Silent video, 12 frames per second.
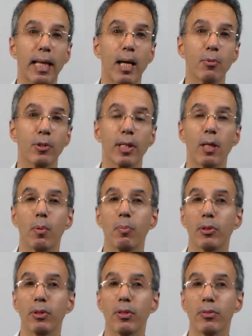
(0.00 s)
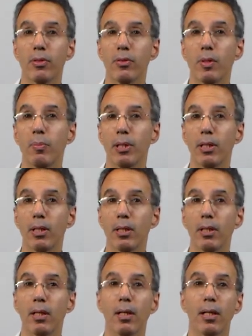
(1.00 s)
capture capabilities in the C P
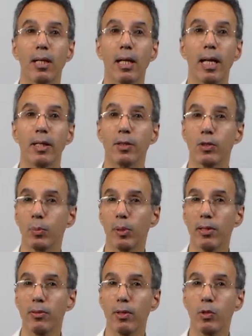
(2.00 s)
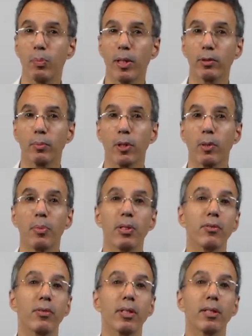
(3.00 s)
E, and it displays that spectrum on a P
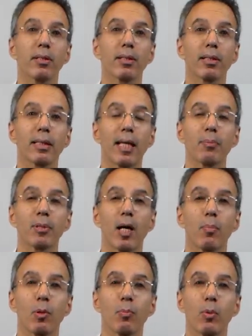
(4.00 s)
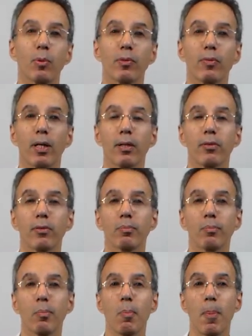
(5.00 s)
C, laptop, or mobile device.
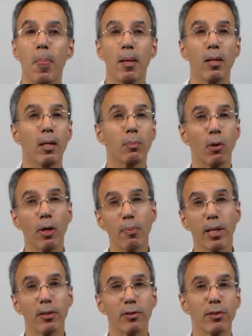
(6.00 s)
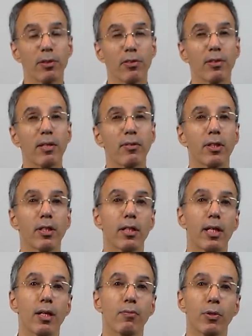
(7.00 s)
Broadband is a necessity
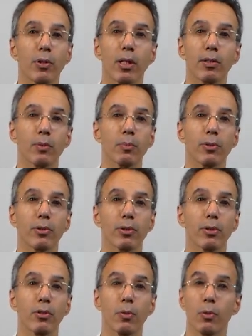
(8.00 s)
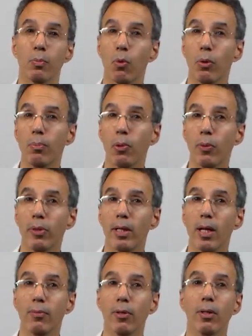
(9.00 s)
today for your customers, so it's more important than
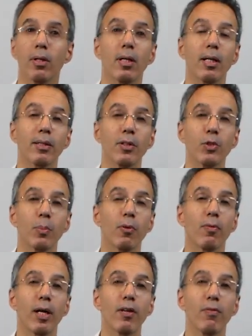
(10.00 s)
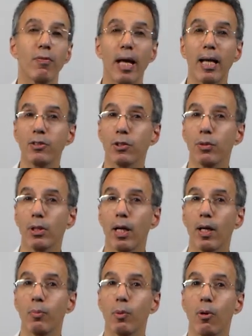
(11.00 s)
ever that you provide fast and
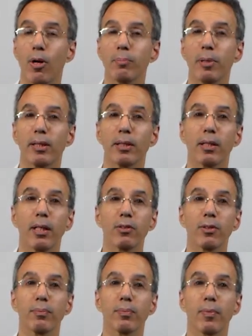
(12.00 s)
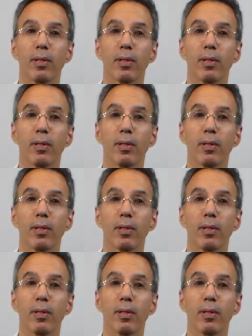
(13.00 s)
reliable broadband connection.